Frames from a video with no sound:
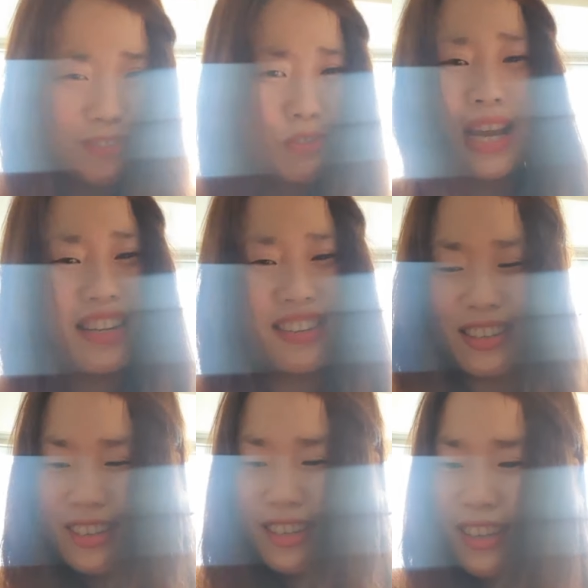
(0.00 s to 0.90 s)

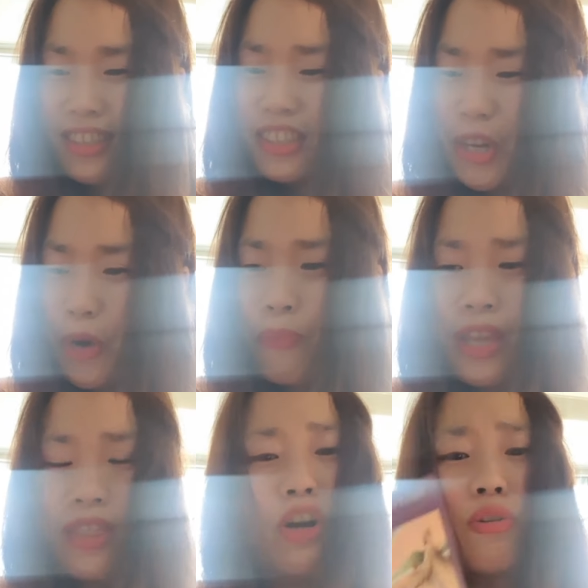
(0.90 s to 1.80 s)
writer. So
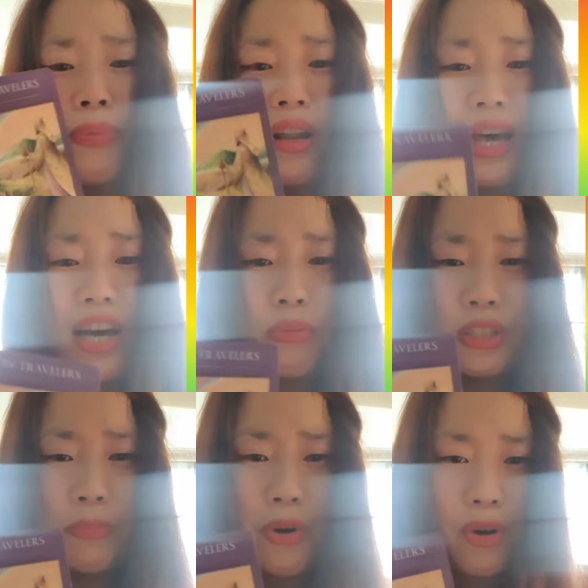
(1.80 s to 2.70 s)
there will be a lot of
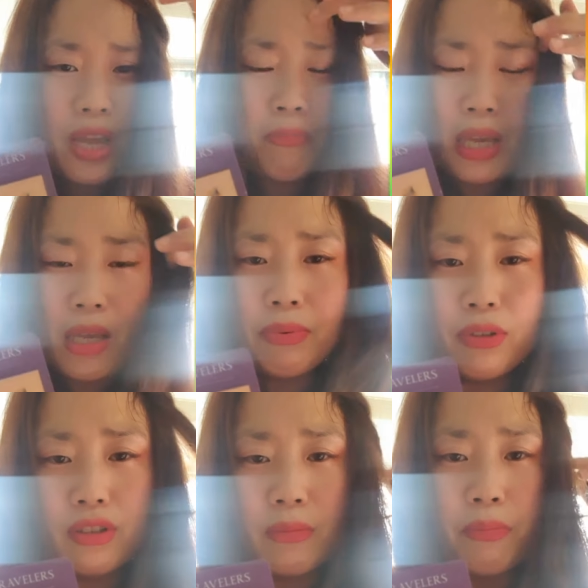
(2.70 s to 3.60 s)
supporting
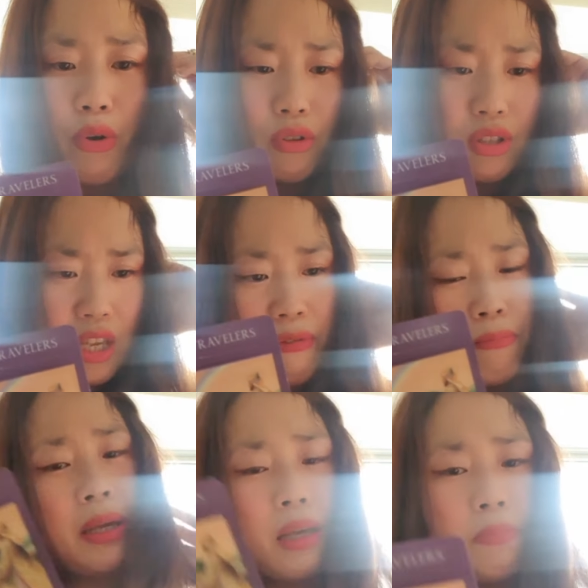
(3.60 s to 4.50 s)
people, supportive
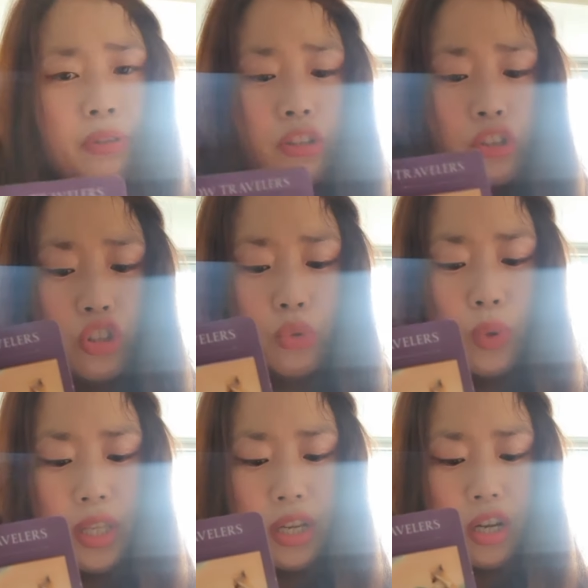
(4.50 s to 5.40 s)
people who
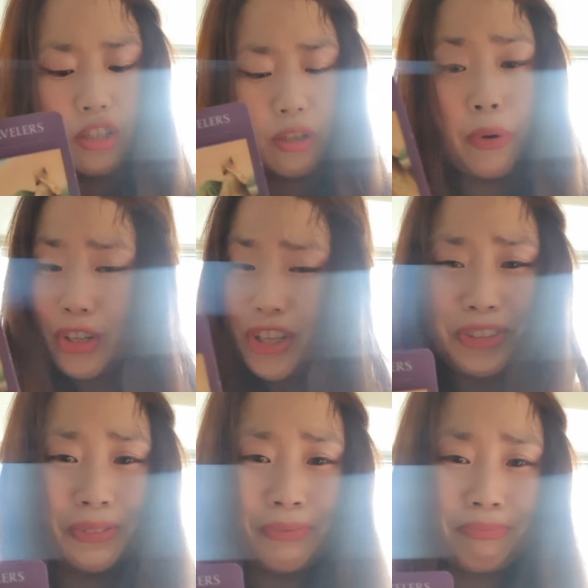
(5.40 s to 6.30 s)
want to support
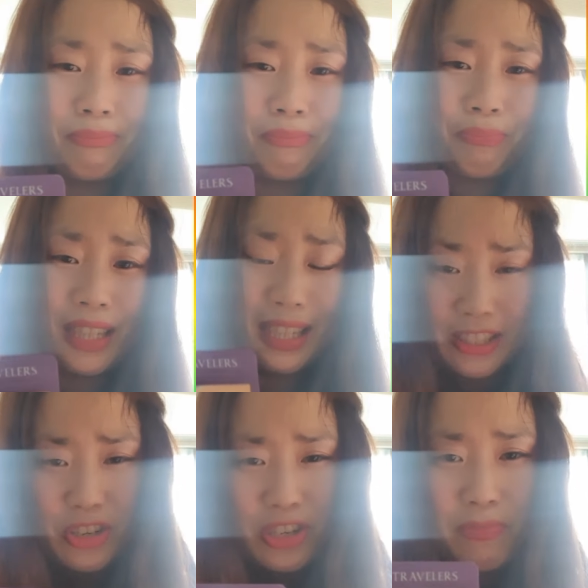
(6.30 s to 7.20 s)
you,
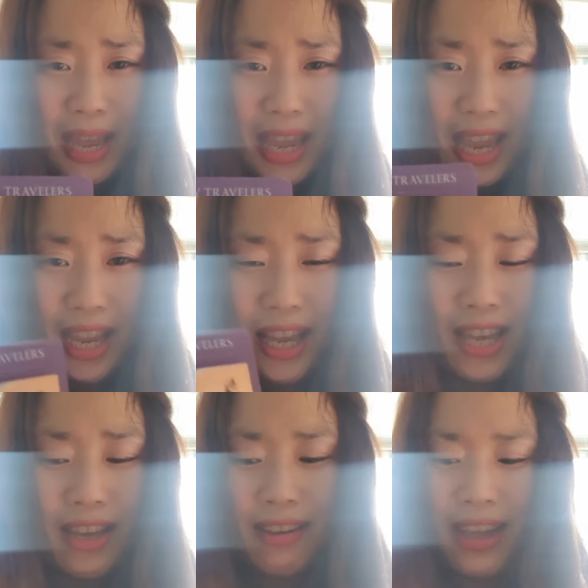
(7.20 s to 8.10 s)
literally speaking.
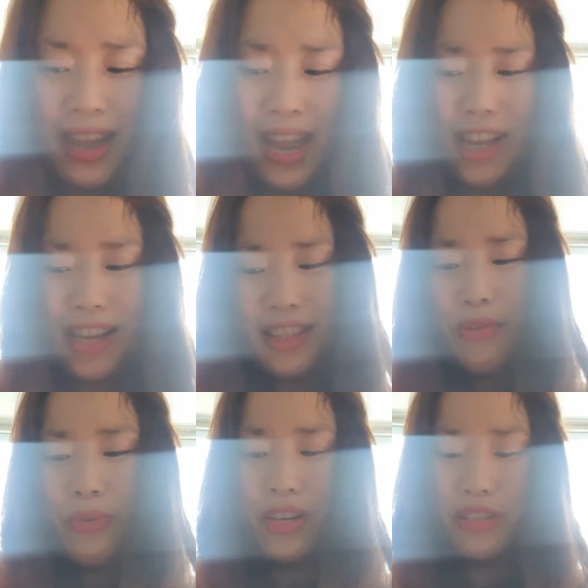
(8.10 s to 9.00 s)
Okay, they
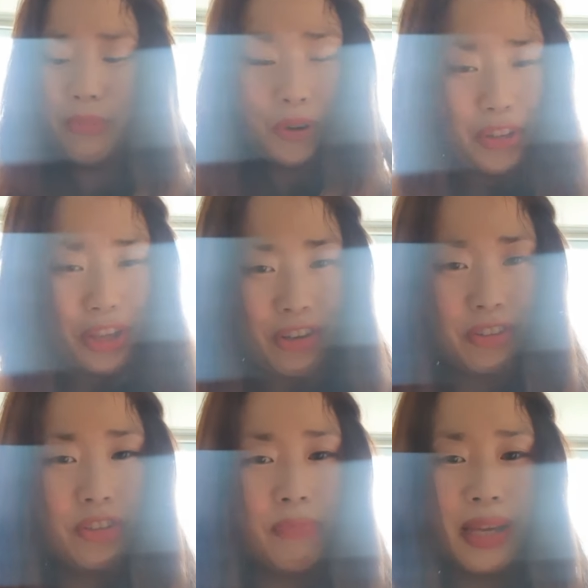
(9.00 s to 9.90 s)
want to support you
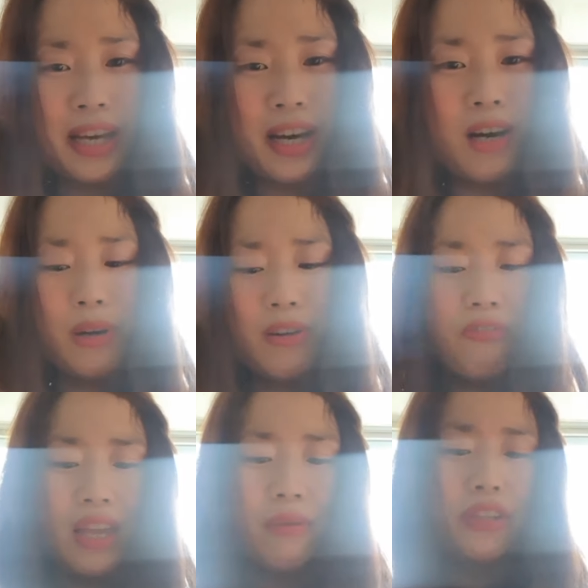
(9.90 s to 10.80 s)
to become a
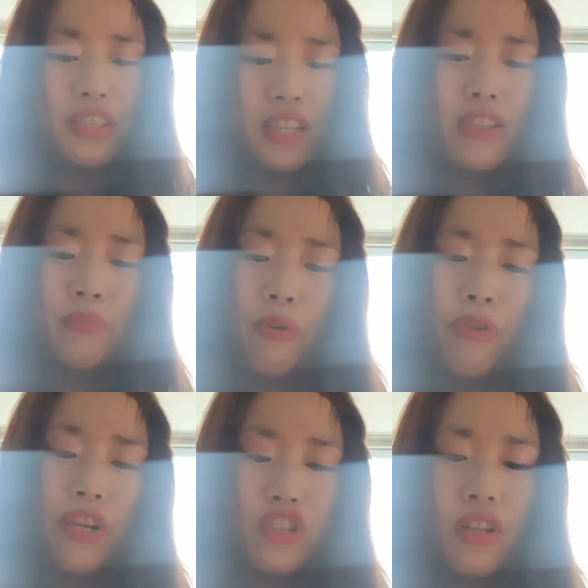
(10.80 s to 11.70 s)
famous
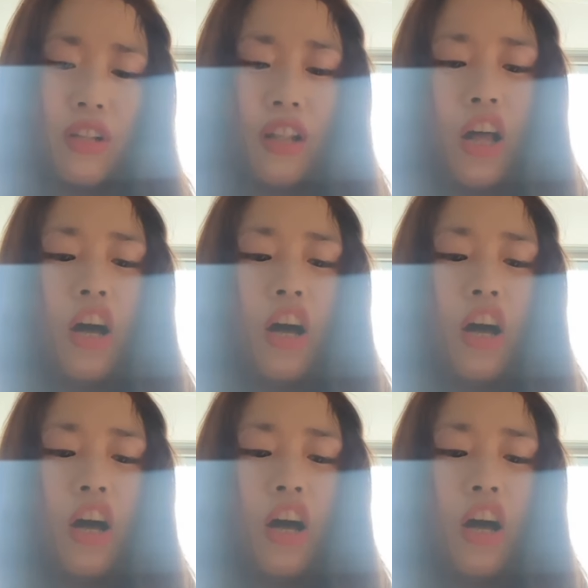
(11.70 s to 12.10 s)
inspirational